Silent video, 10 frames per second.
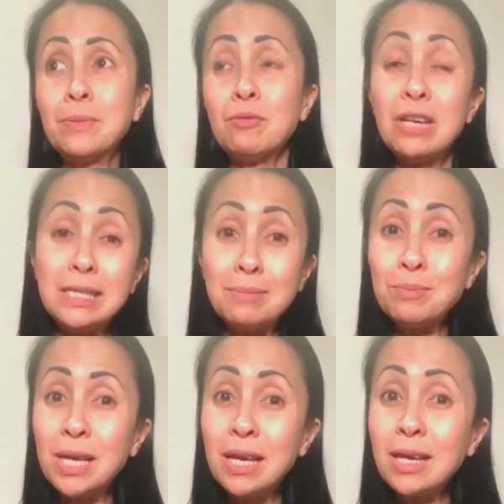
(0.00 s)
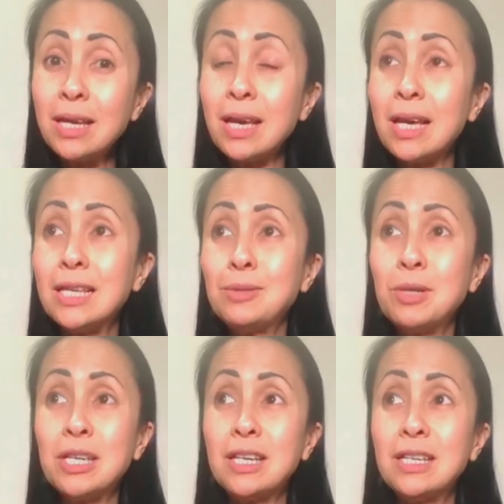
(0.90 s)
Reason being is
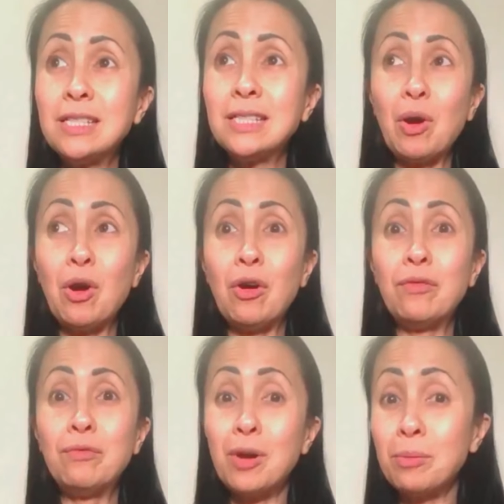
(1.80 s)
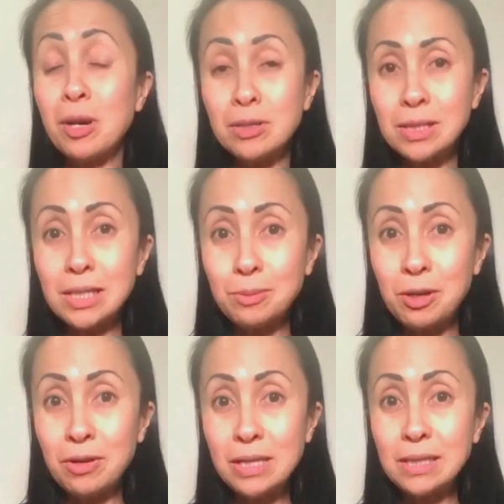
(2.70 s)
because of my past
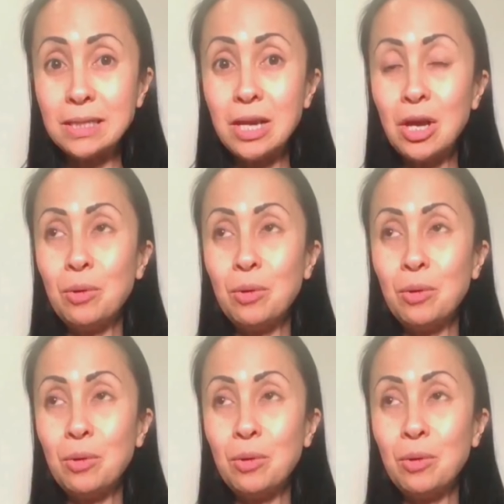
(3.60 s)
experience.